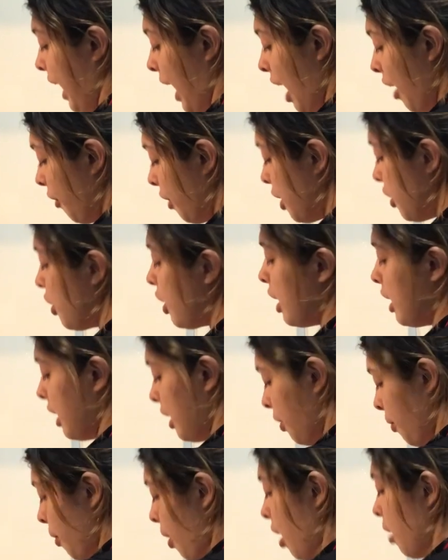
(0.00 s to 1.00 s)
carrot, you can
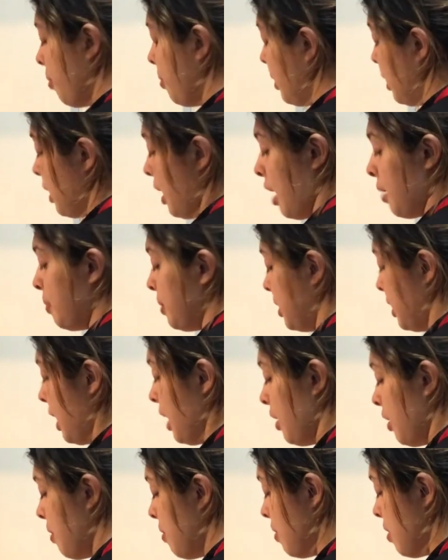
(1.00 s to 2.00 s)
eat it raw, but not a
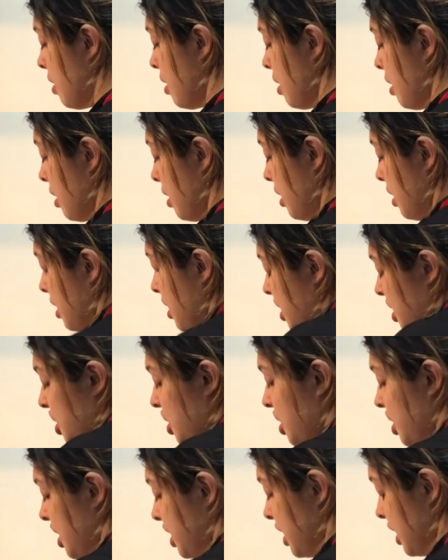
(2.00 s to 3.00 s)
potato. It
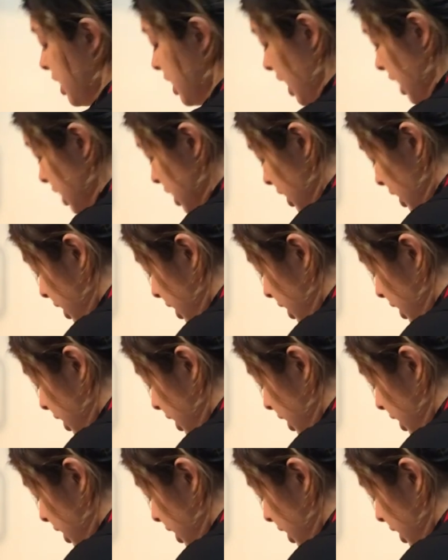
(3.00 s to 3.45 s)
just doesn't taste